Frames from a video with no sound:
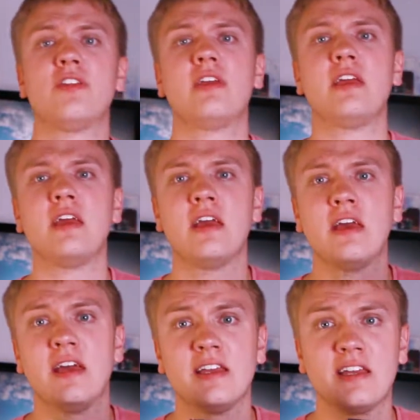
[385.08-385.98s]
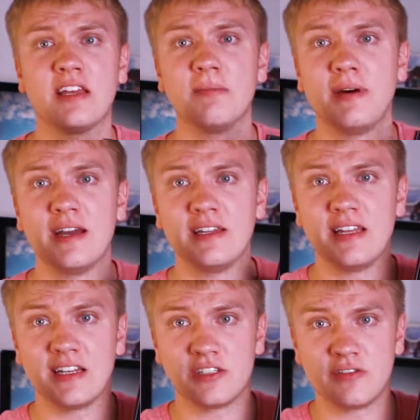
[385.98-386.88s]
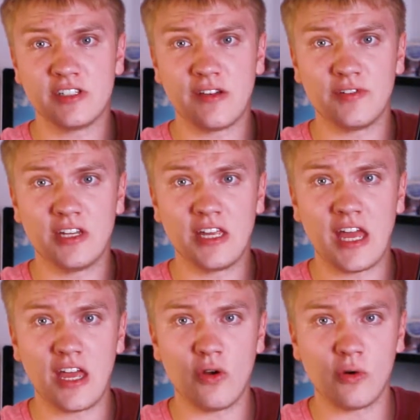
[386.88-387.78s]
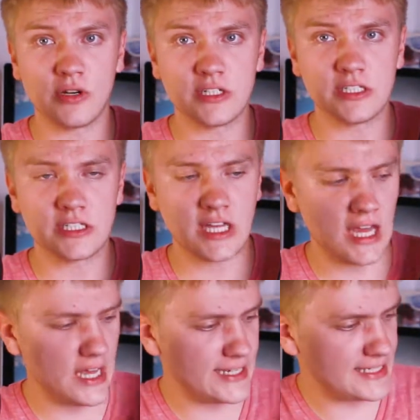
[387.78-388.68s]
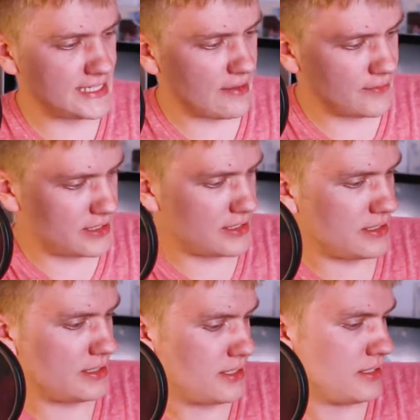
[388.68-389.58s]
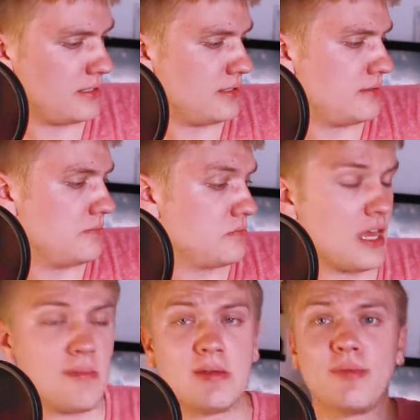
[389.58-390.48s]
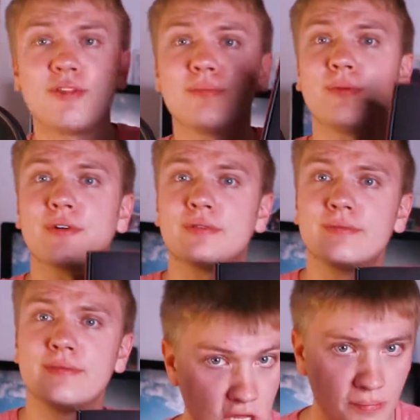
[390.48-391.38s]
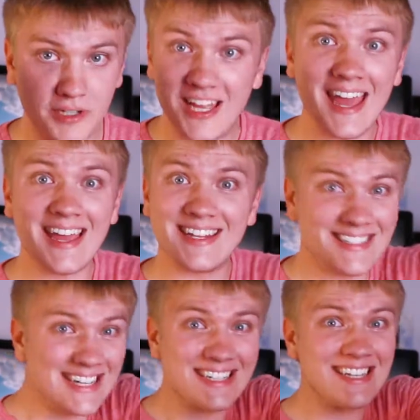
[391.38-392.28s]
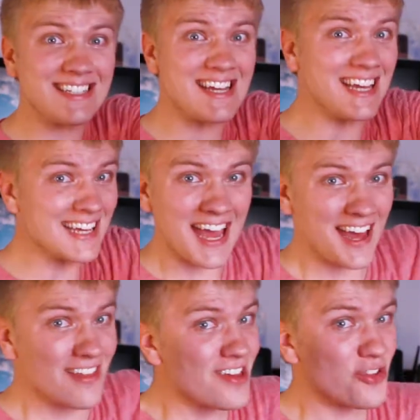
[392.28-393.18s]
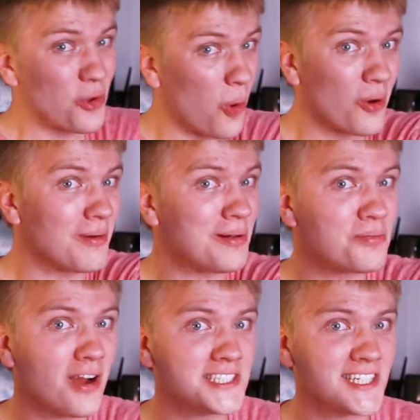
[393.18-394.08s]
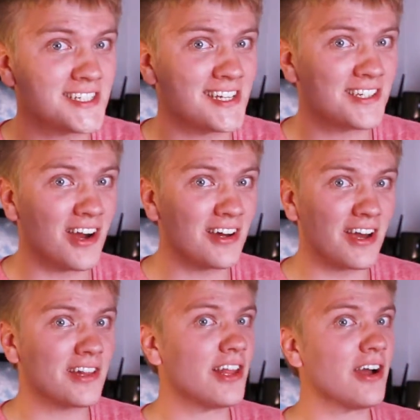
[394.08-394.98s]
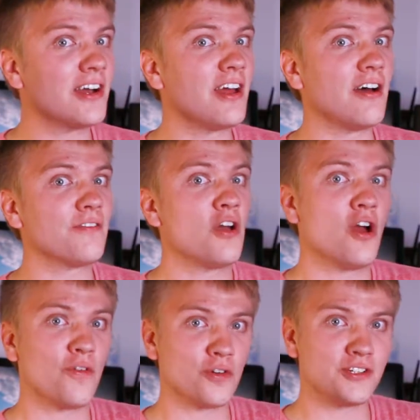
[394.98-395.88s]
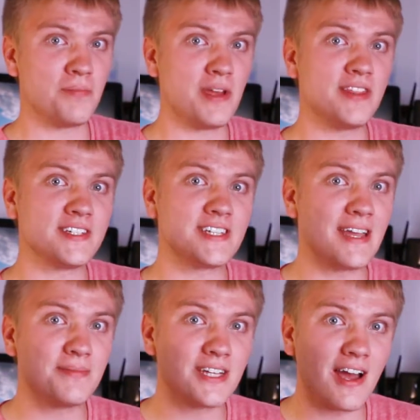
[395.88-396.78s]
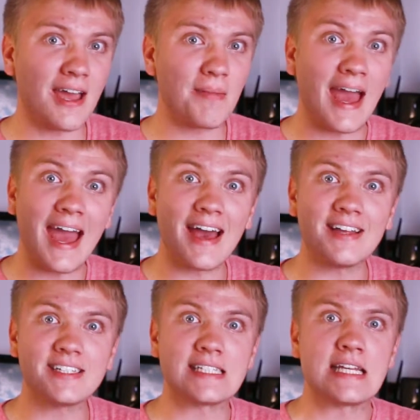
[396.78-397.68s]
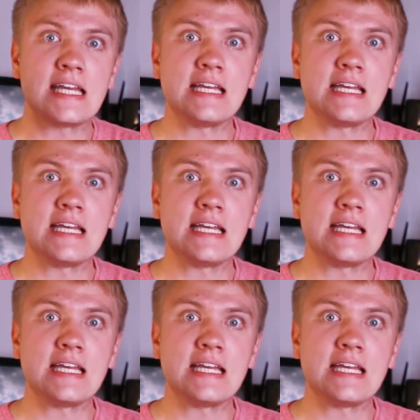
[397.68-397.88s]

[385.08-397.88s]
the Gigabyte X370 Aorus K7 gaming motherboard. But hey, ding ding ding, this horrible process had gone on long enough for it to be the same time as